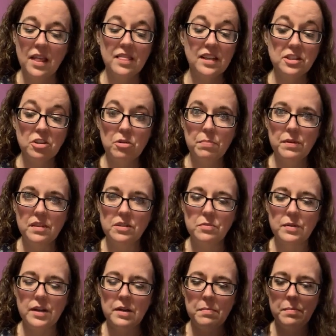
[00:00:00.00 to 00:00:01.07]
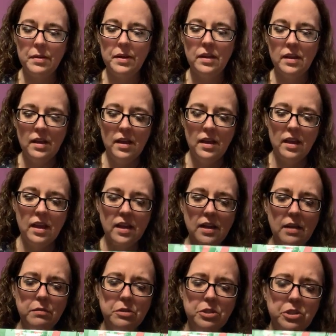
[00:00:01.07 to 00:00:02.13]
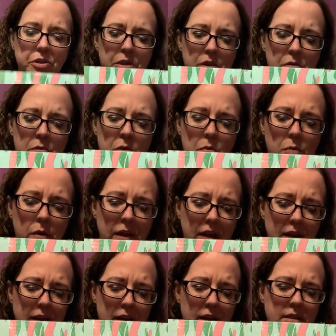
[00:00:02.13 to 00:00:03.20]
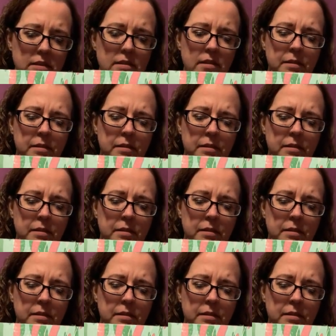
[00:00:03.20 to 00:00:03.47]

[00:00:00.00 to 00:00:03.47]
let's open this one up and I will show you what I got.